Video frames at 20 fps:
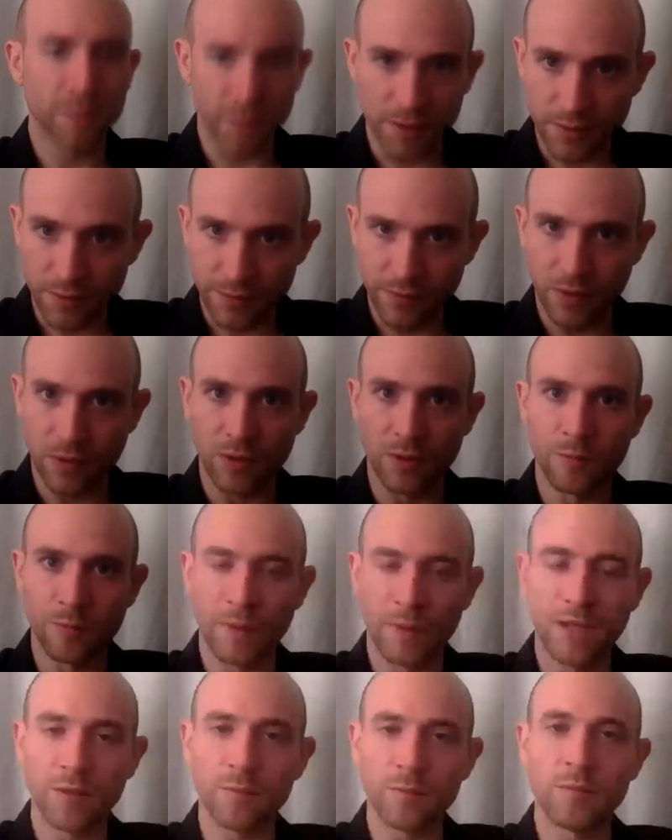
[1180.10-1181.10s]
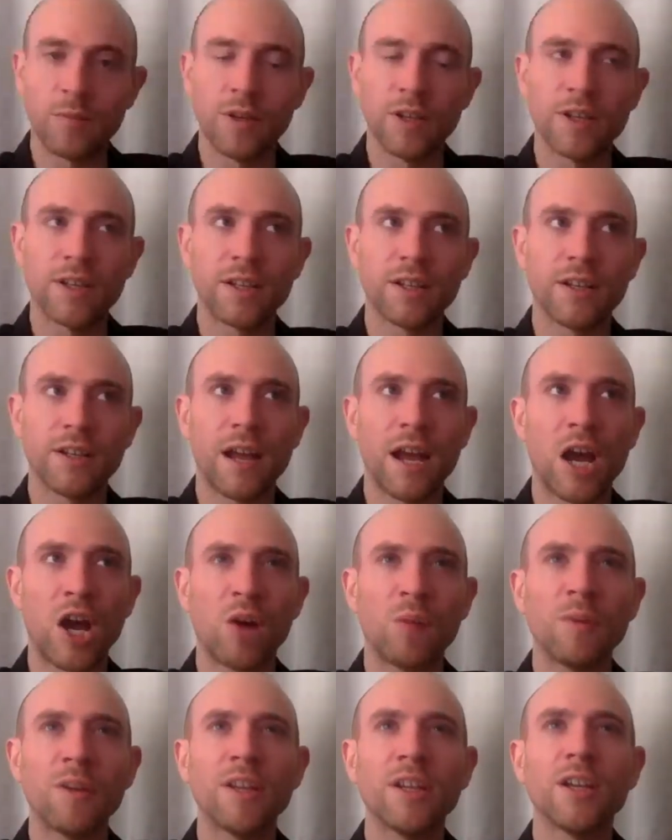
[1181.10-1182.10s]
it's for me, but
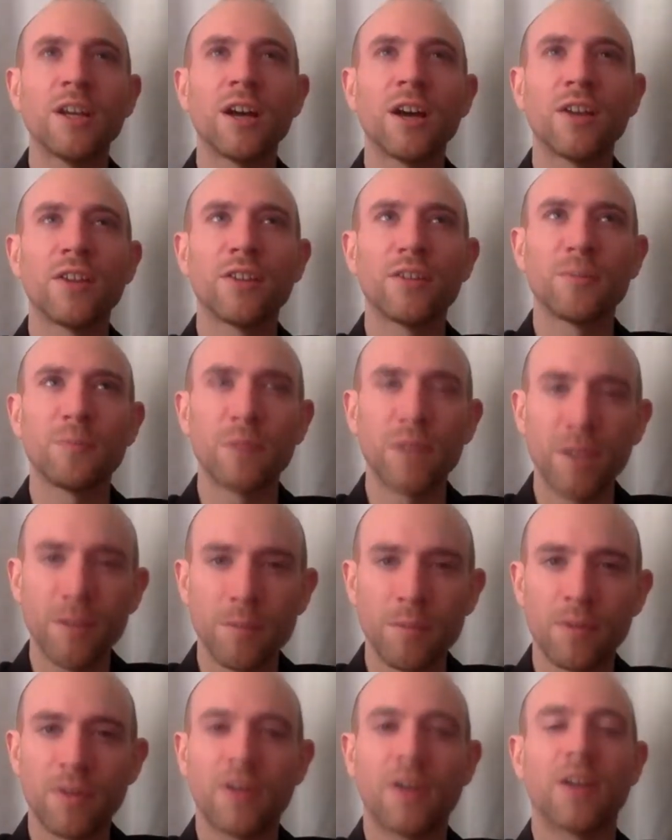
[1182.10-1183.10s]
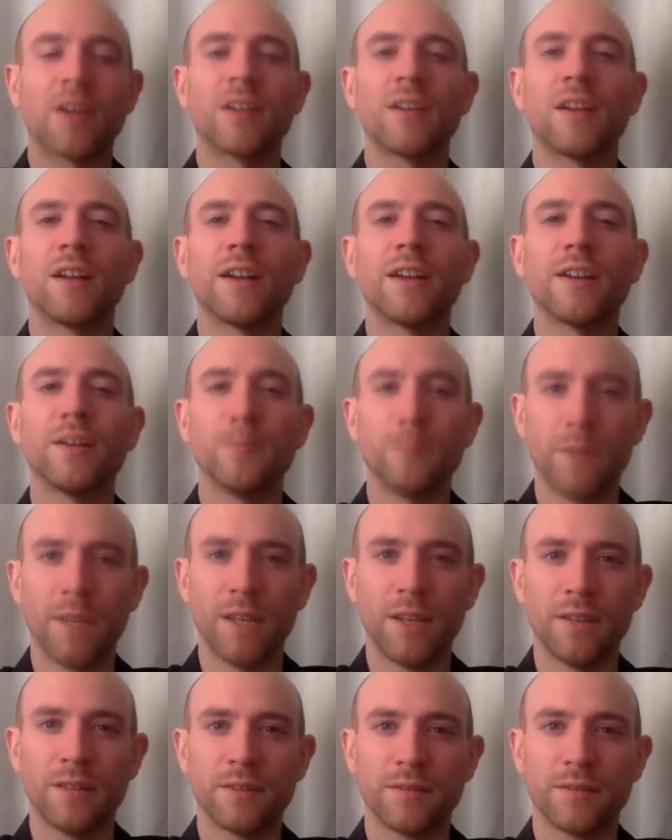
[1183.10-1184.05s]
how many other people are like me?